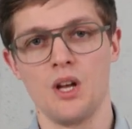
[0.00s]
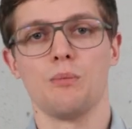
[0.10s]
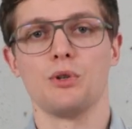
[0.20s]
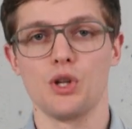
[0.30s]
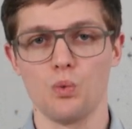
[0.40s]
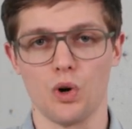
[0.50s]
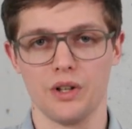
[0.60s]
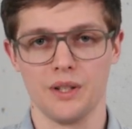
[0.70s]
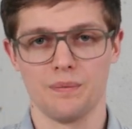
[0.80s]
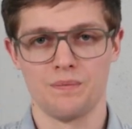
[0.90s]
But don't
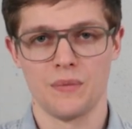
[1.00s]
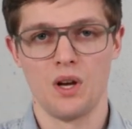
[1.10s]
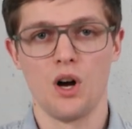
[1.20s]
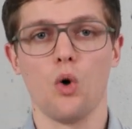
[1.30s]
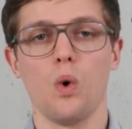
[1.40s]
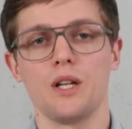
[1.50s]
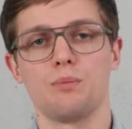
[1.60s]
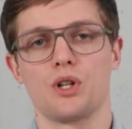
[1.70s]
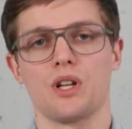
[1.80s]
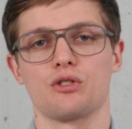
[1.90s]
worry, a wide
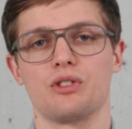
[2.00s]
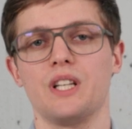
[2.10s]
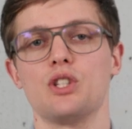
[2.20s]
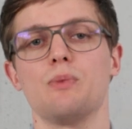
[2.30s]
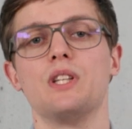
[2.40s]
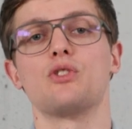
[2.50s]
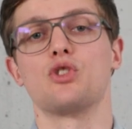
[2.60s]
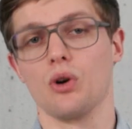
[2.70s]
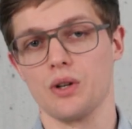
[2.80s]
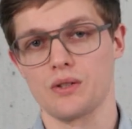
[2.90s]
product range means
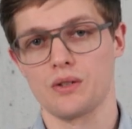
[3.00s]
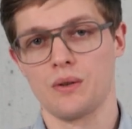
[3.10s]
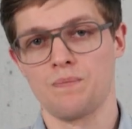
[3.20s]
choice,